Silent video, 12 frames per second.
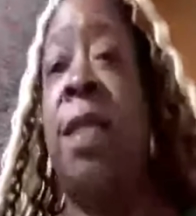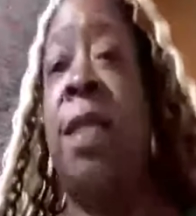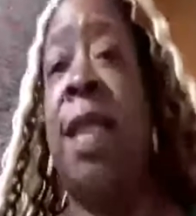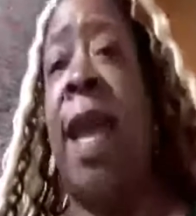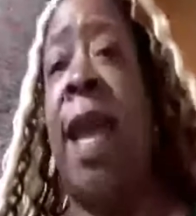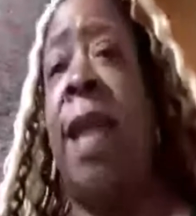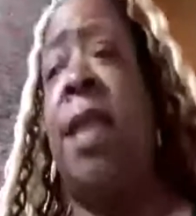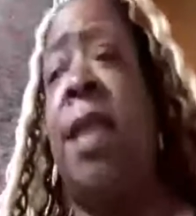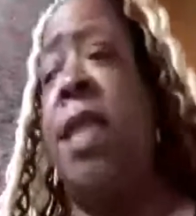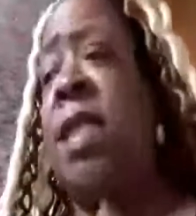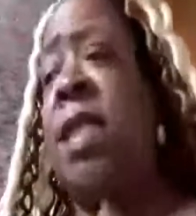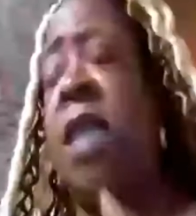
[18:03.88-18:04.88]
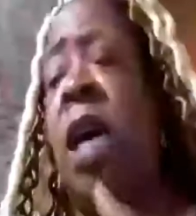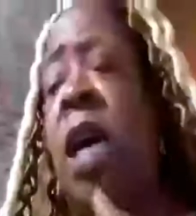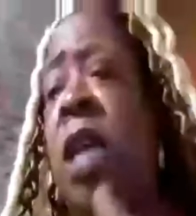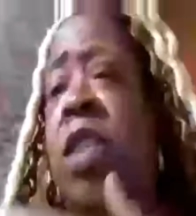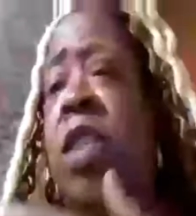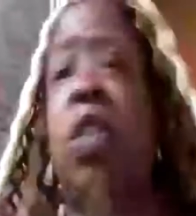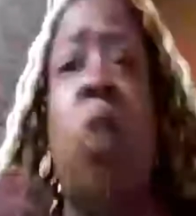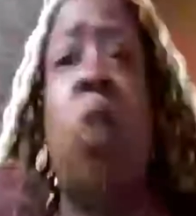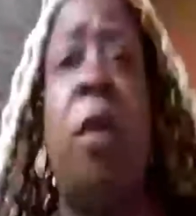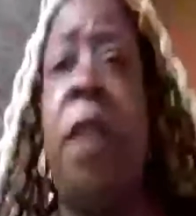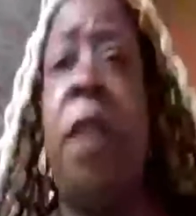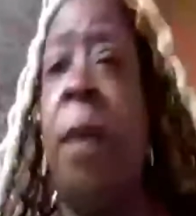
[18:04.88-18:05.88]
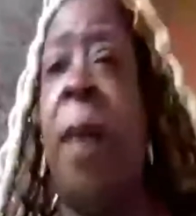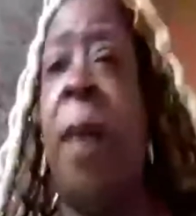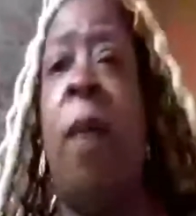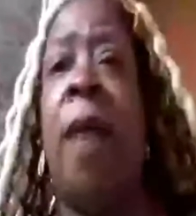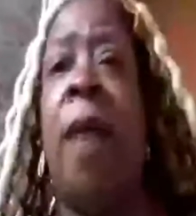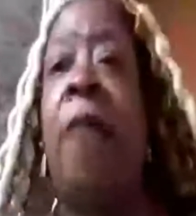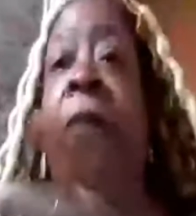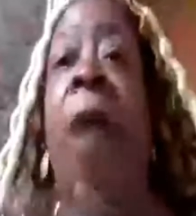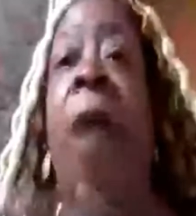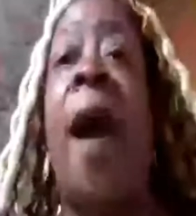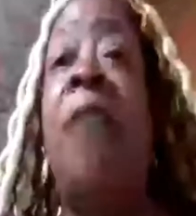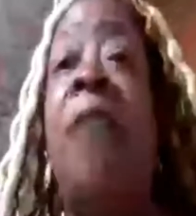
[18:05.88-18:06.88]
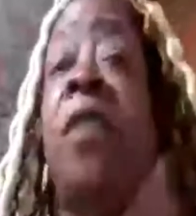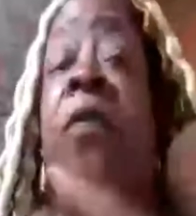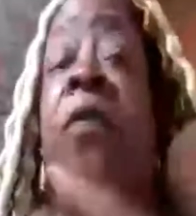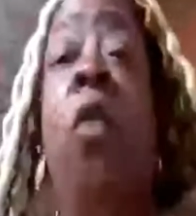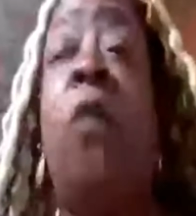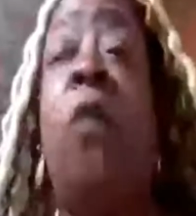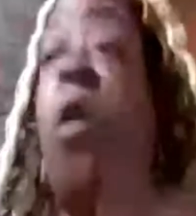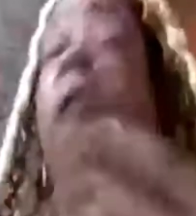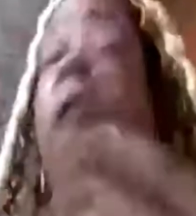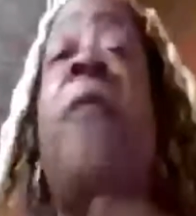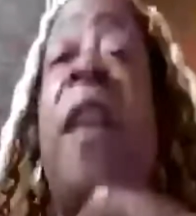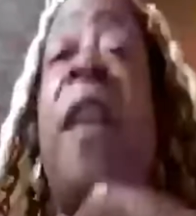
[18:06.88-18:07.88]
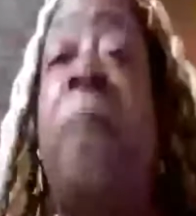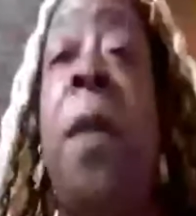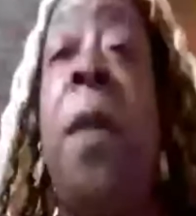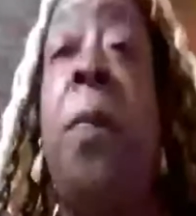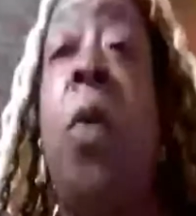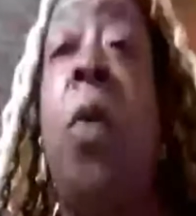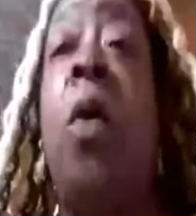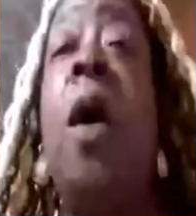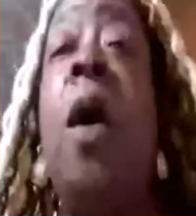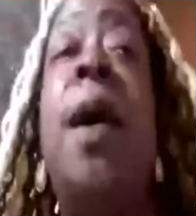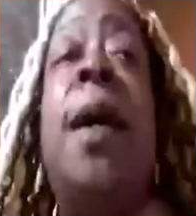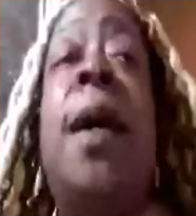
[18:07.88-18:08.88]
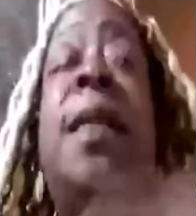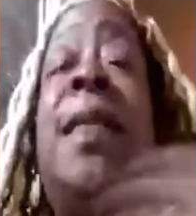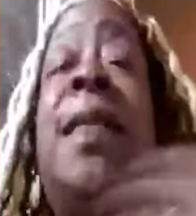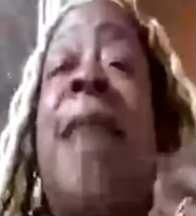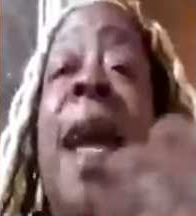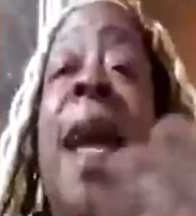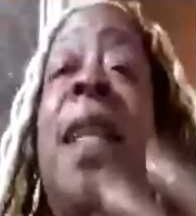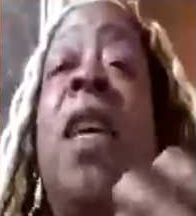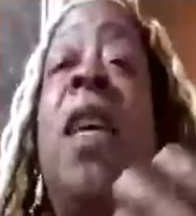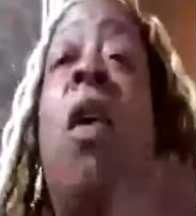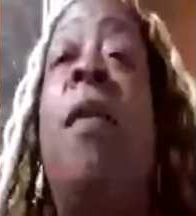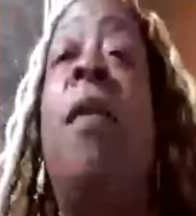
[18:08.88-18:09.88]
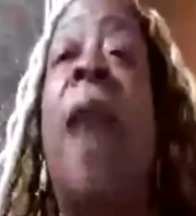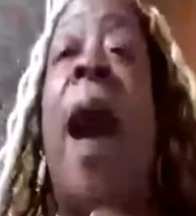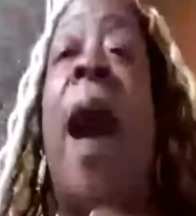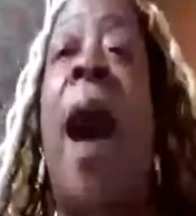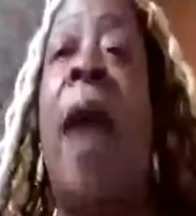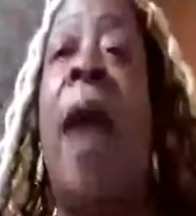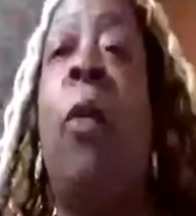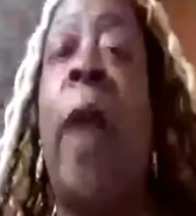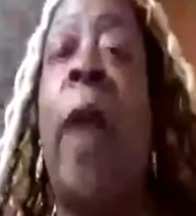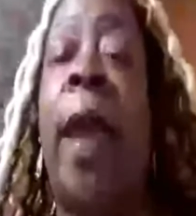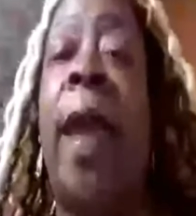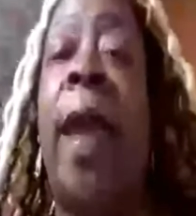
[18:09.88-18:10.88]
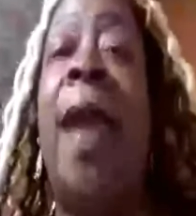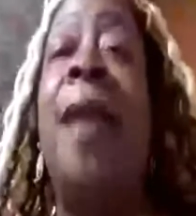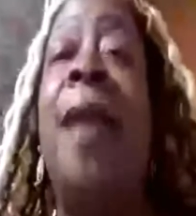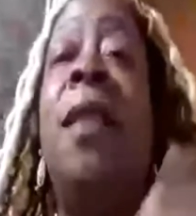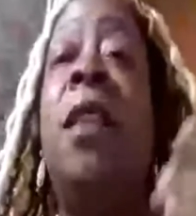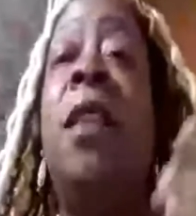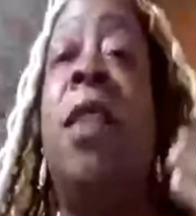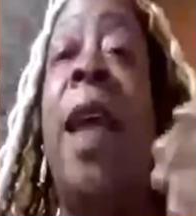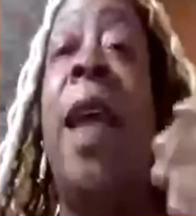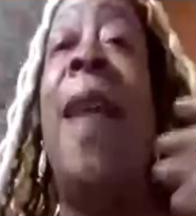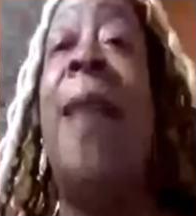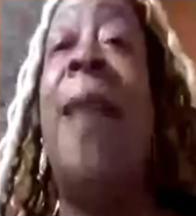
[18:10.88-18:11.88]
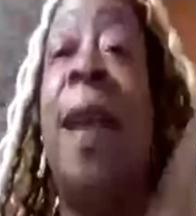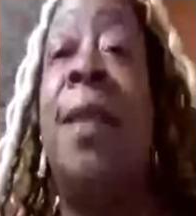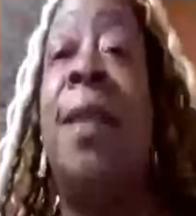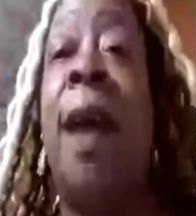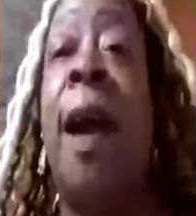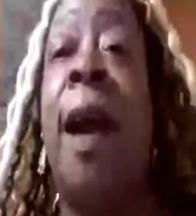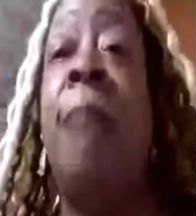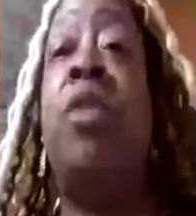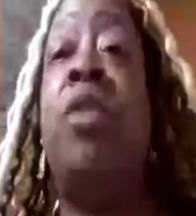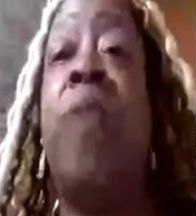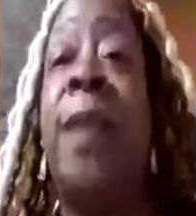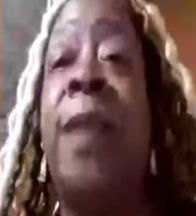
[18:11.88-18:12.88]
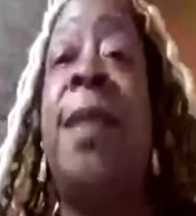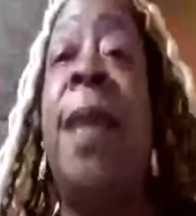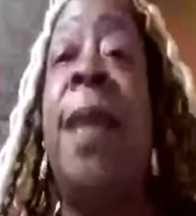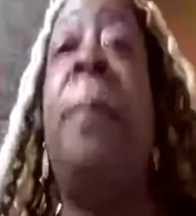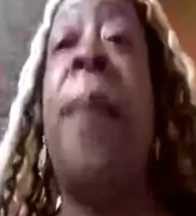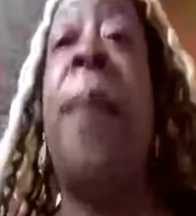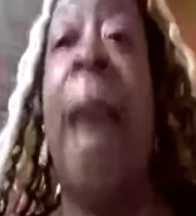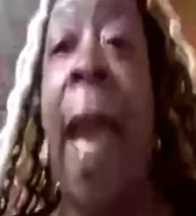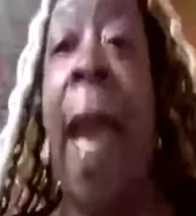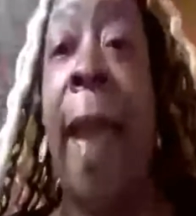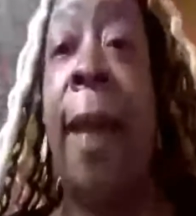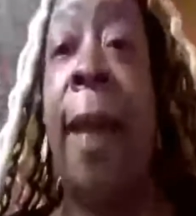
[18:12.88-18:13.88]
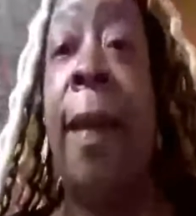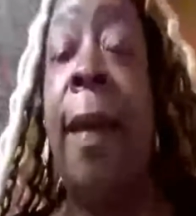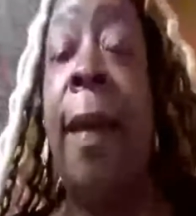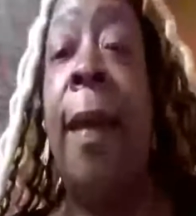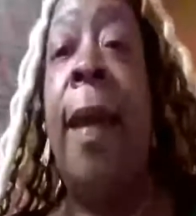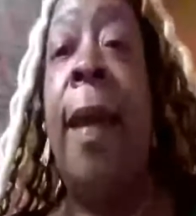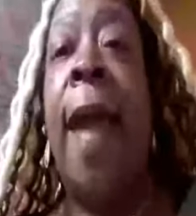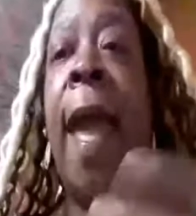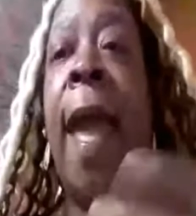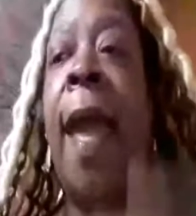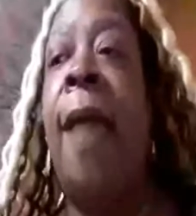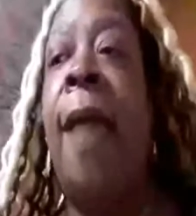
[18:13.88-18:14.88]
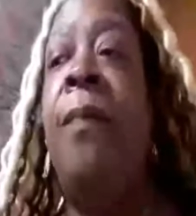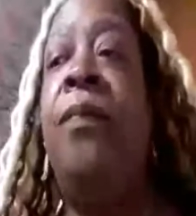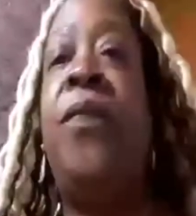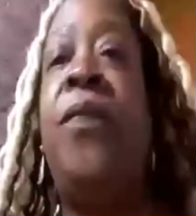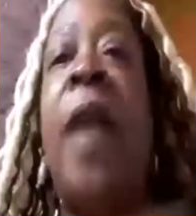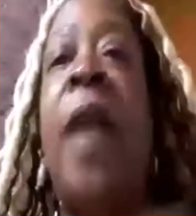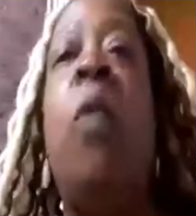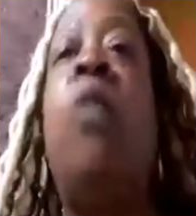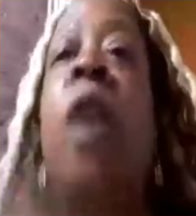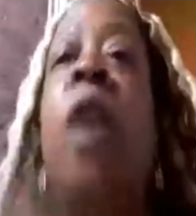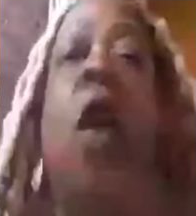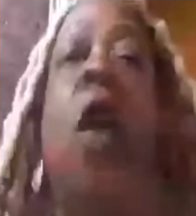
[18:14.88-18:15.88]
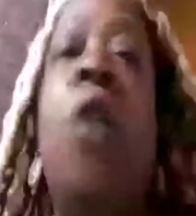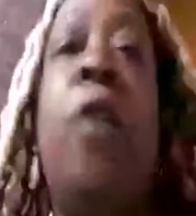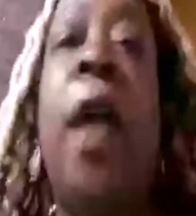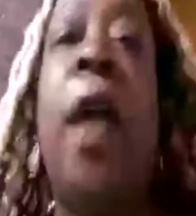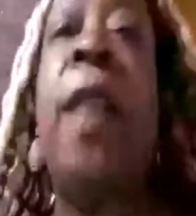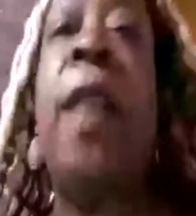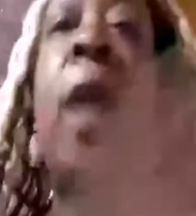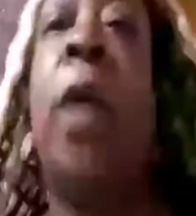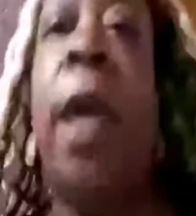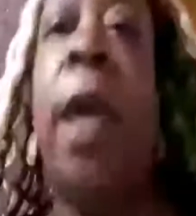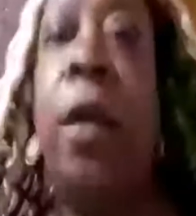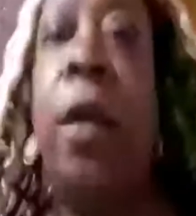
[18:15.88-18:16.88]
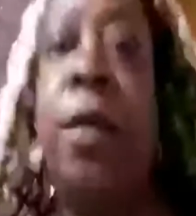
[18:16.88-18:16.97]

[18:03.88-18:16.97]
like this story about like four or five people standing on the highway at nighttime, dressed in black, and they were run over and they were killed.